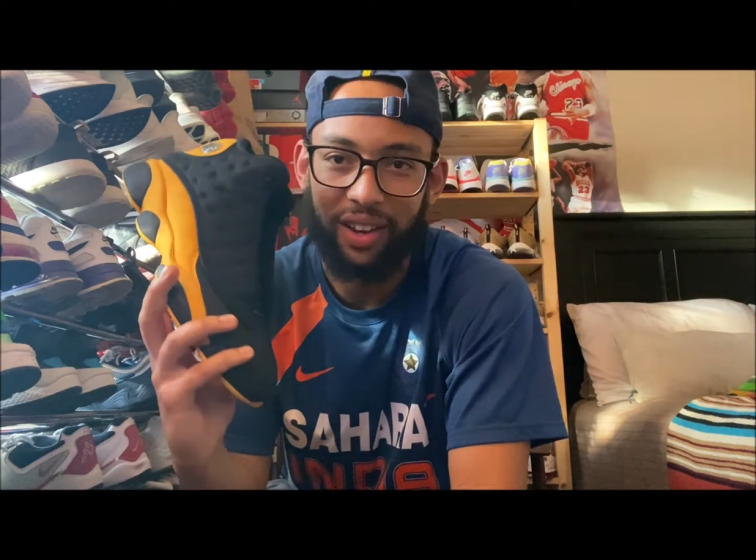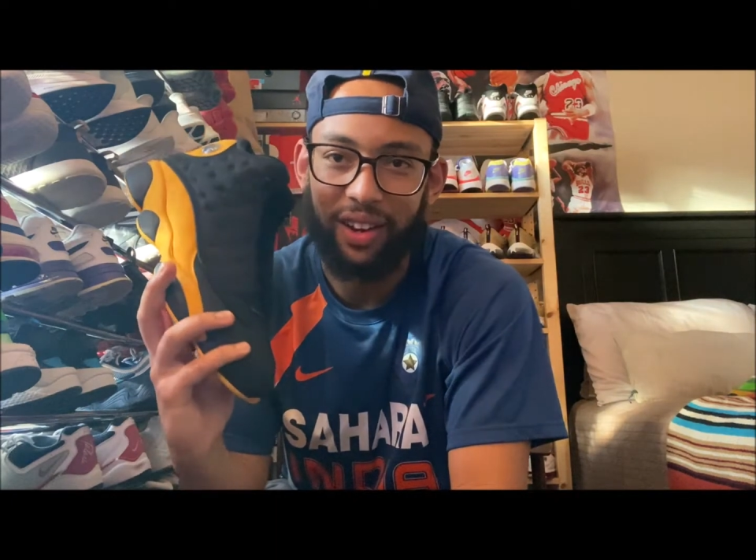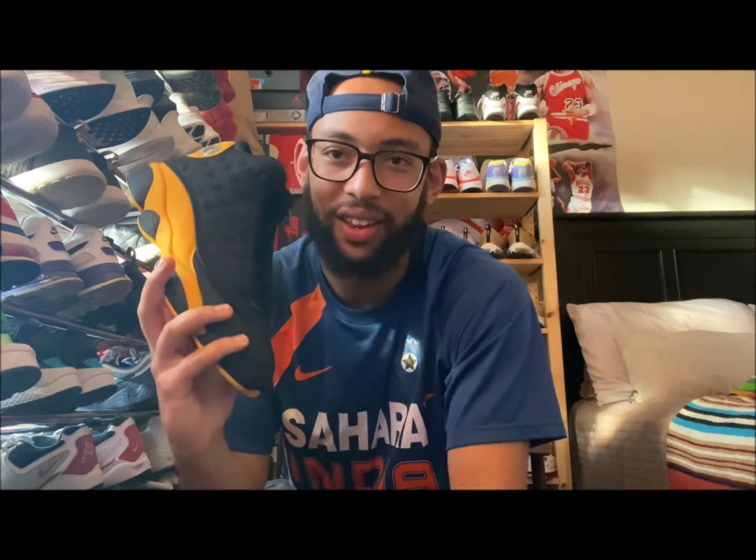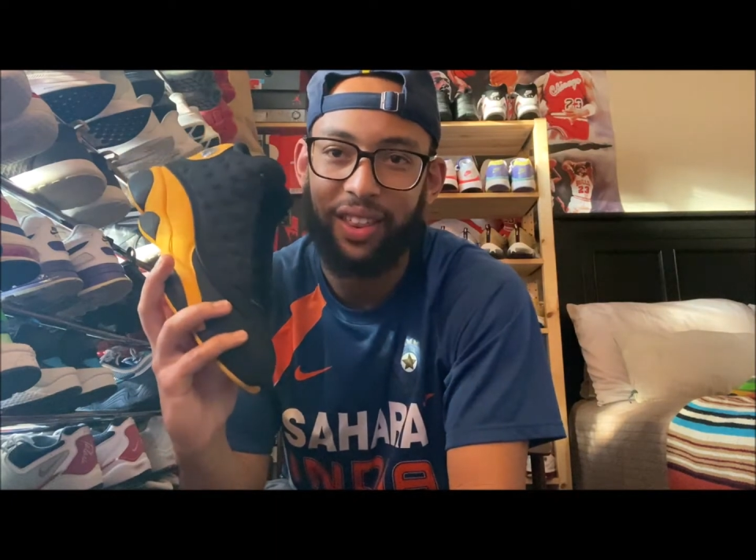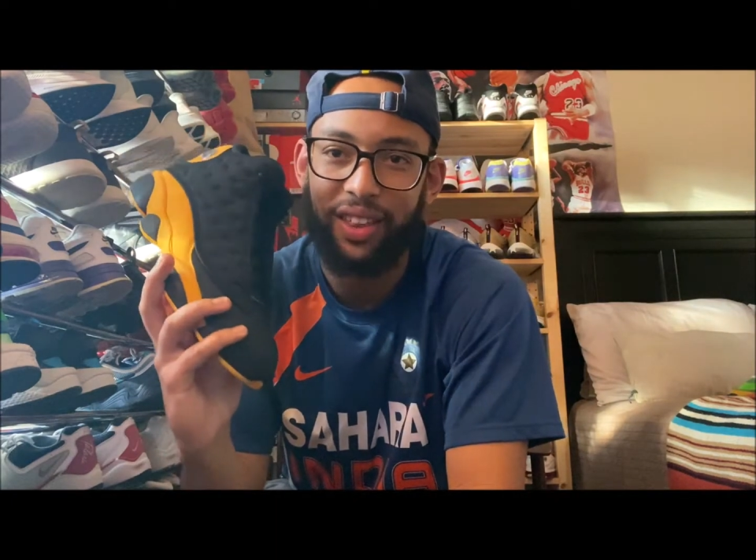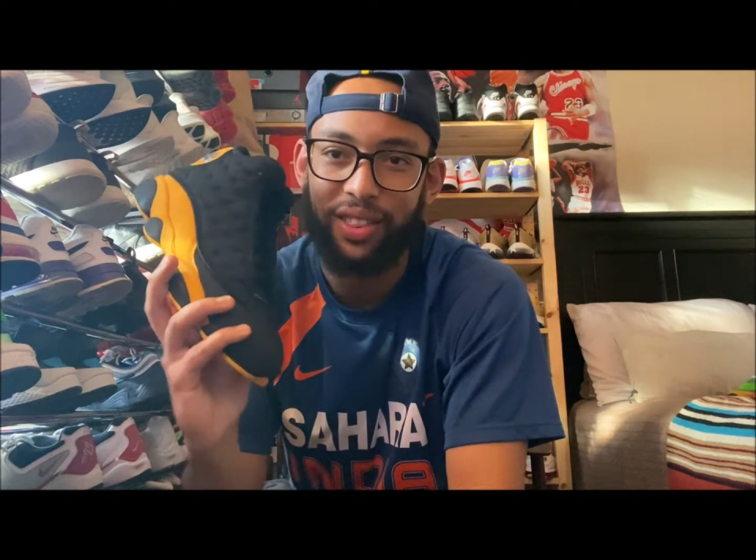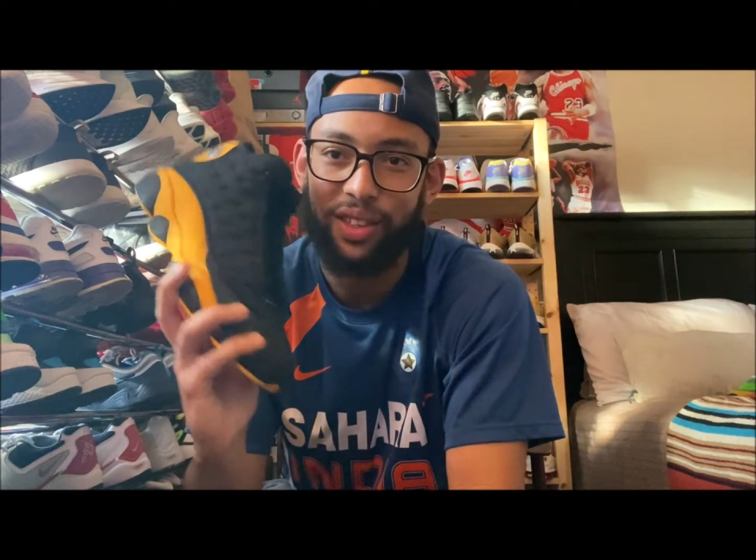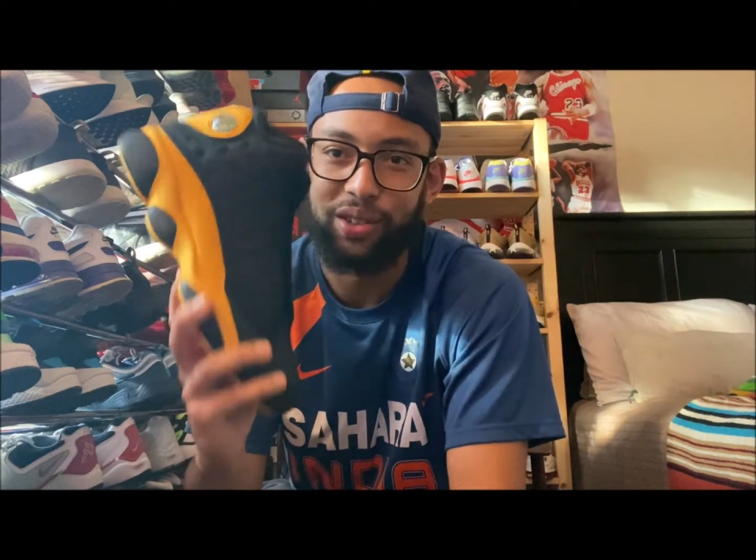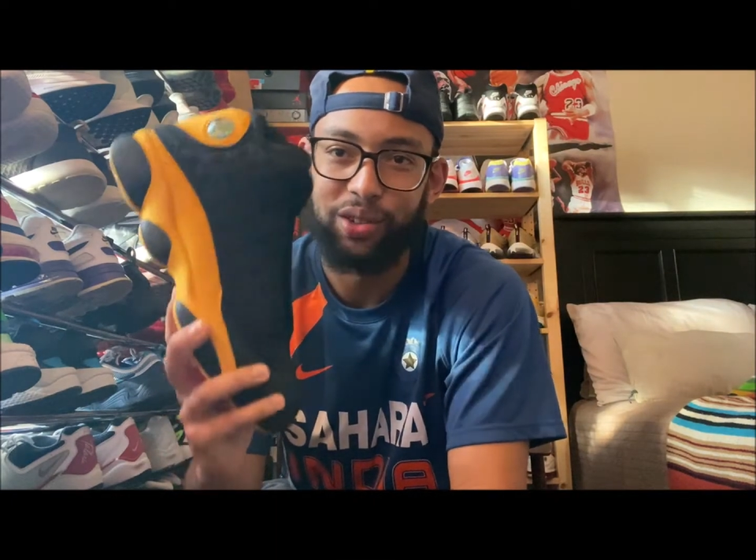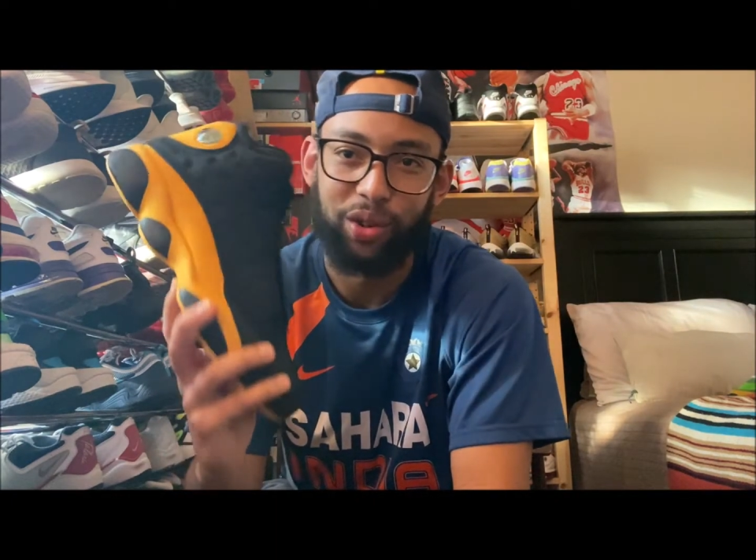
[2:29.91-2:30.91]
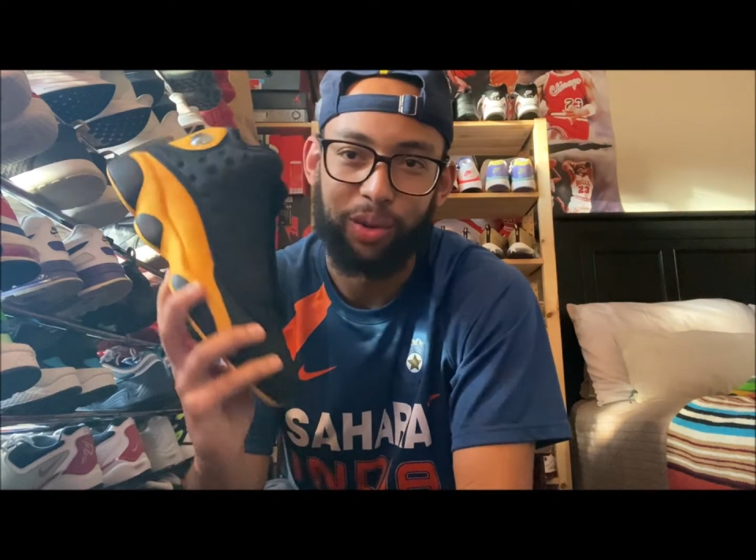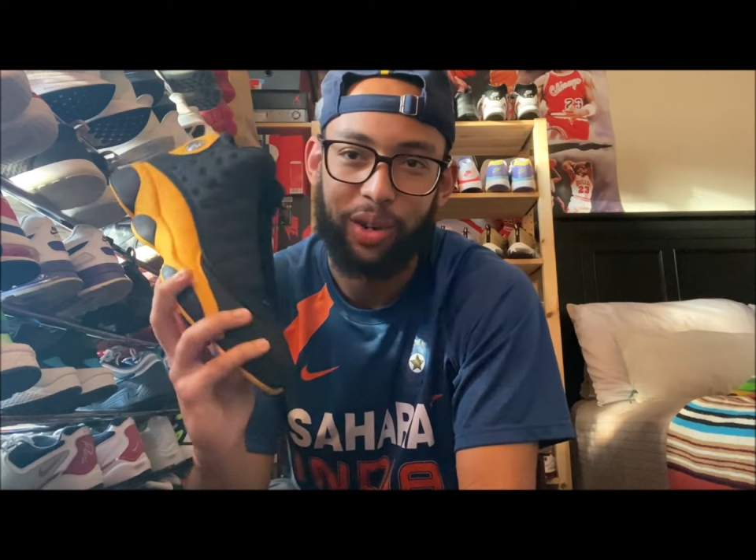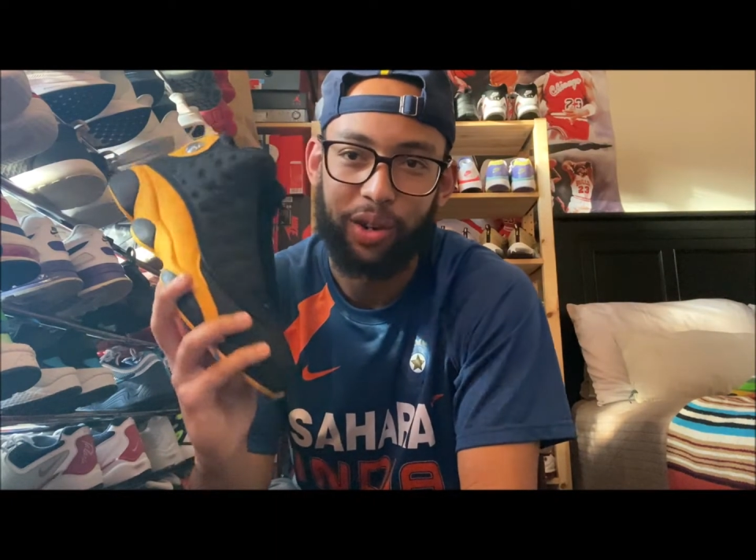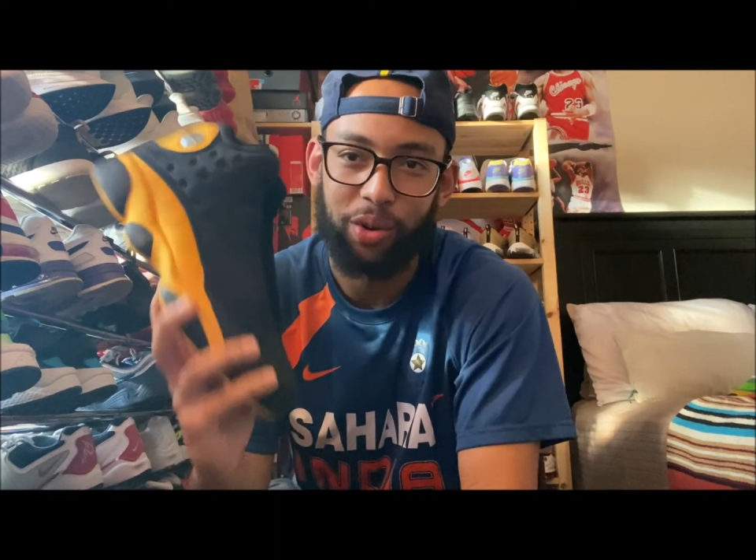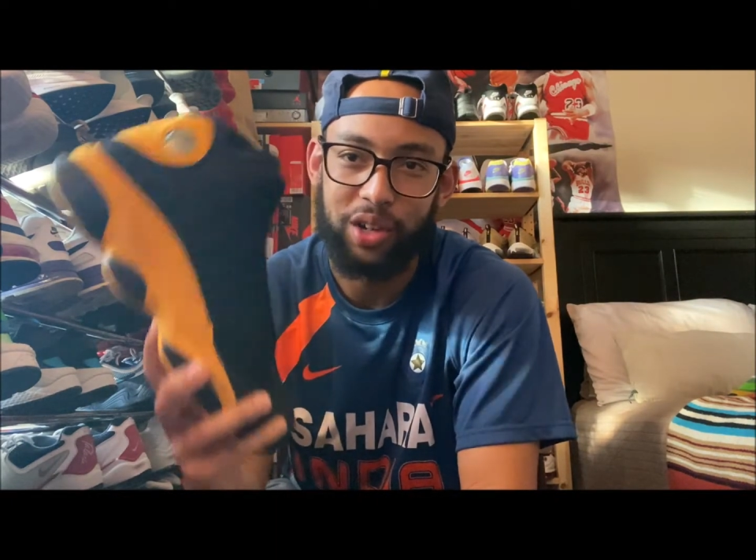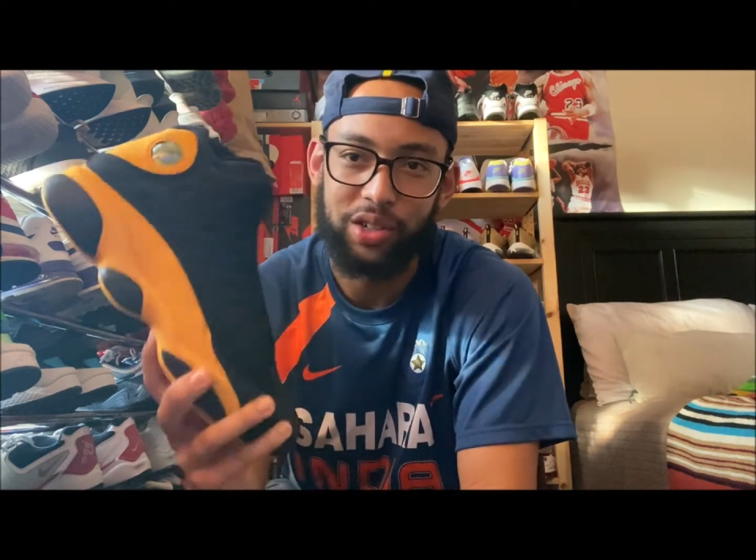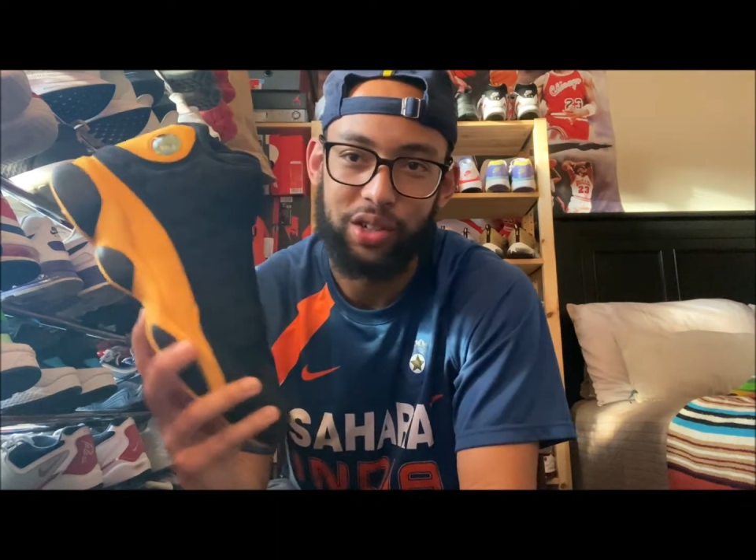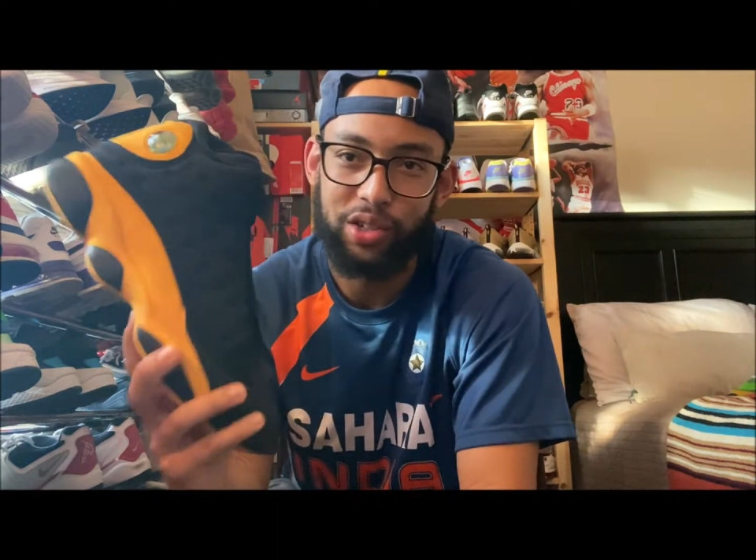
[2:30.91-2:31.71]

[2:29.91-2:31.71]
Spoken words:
that this is going to be a crazy